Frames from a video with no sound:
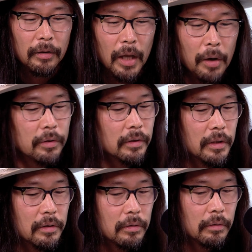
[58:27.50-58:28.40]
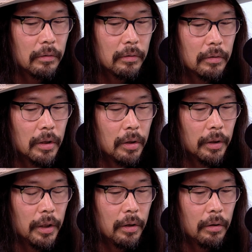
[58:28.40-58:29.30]
I was in
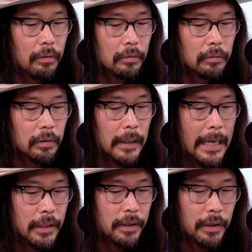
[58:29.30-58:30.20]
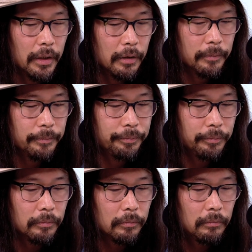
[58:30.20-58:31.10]
Tokyo last year.
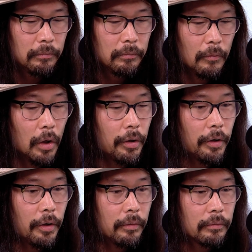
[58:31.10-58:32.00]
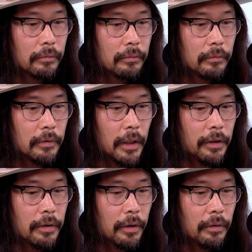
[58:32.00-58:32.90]
Oh, no, not
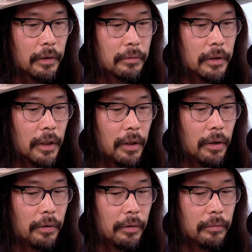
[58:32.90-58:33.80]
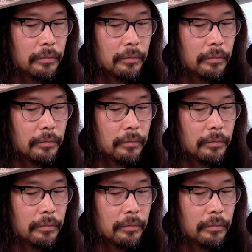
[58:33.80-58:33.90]
in Tokyo. This was in Kyoto.